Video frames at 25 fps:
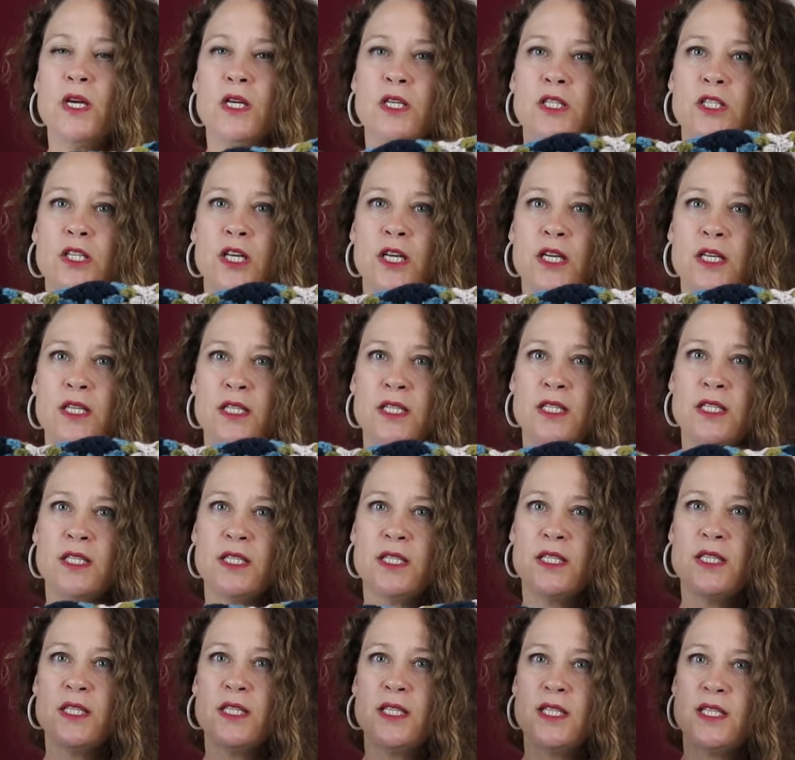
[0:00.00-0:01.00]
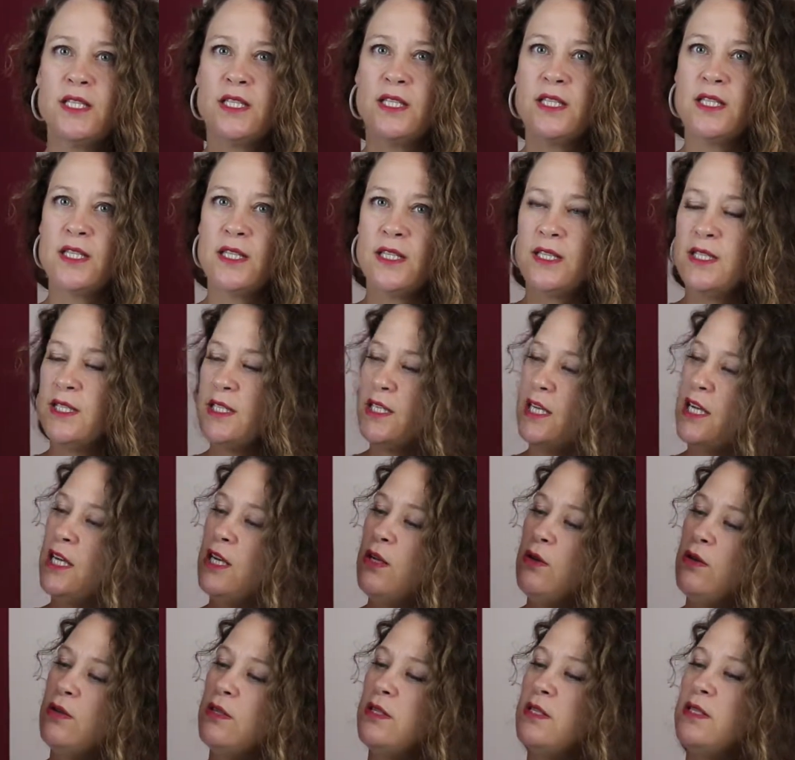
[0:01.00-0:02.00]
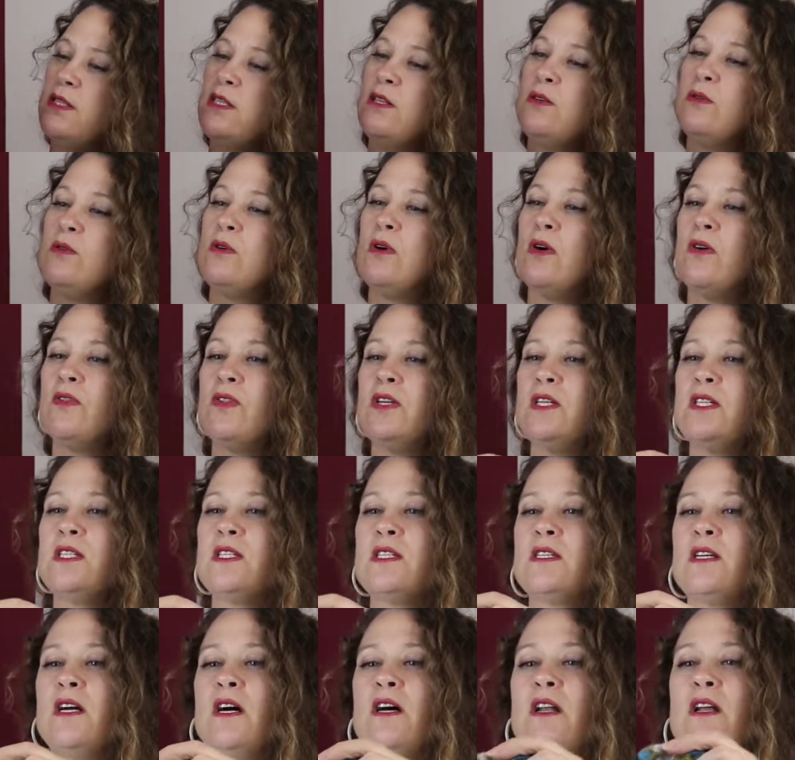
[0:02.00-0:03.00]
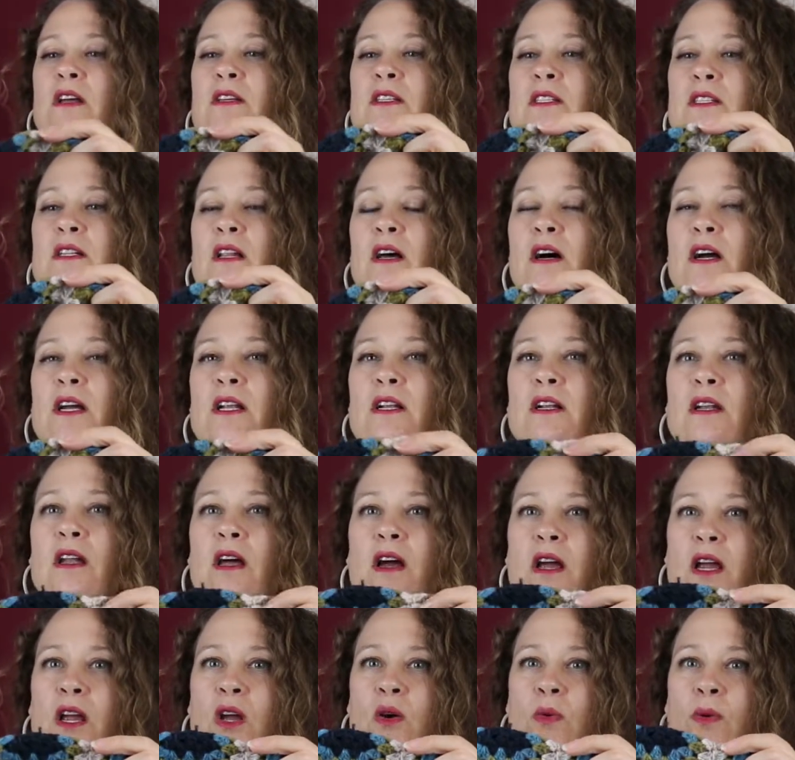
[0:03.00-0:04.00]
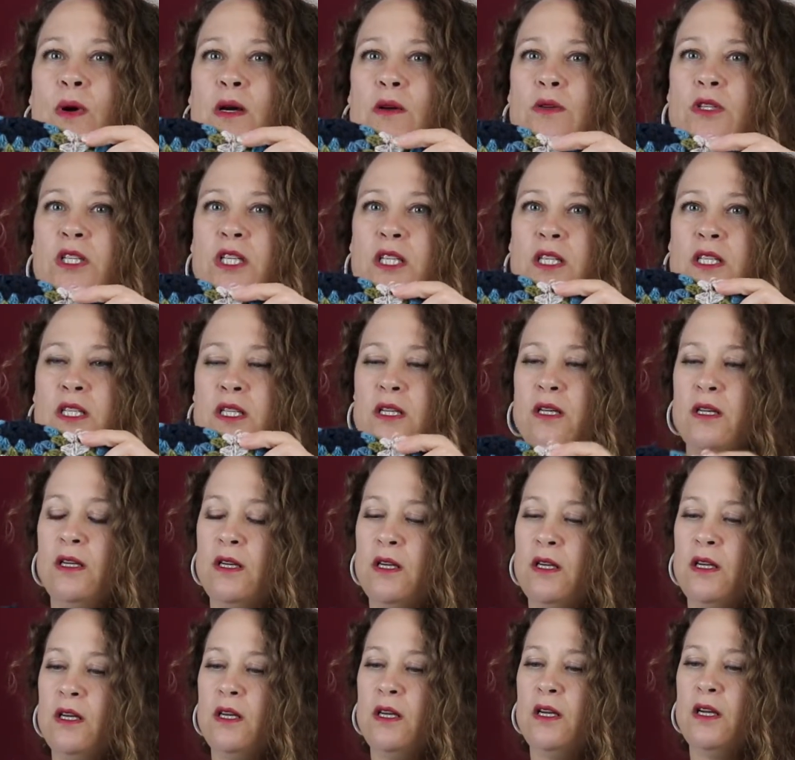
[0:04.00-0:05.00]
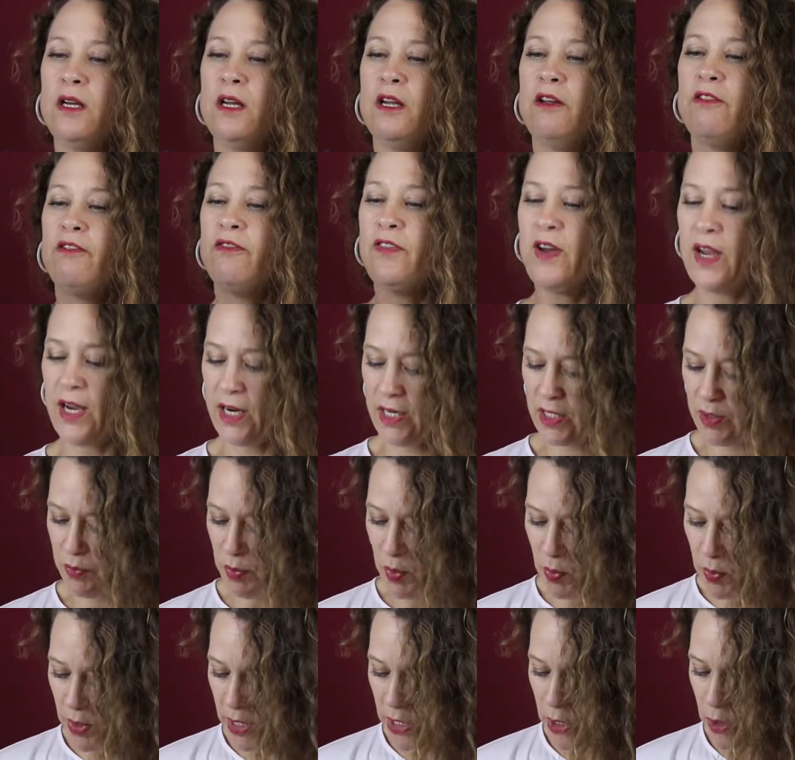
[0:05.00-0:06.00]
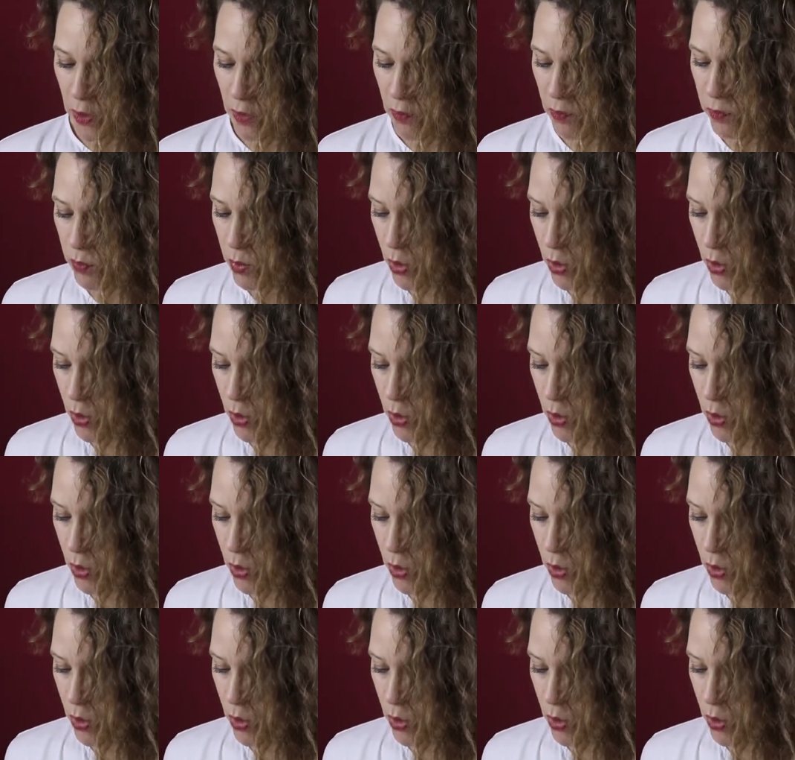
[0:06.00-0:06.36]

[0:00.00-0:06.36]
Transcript: so you can see you've still got this kind of slight like quilted effect, but when you've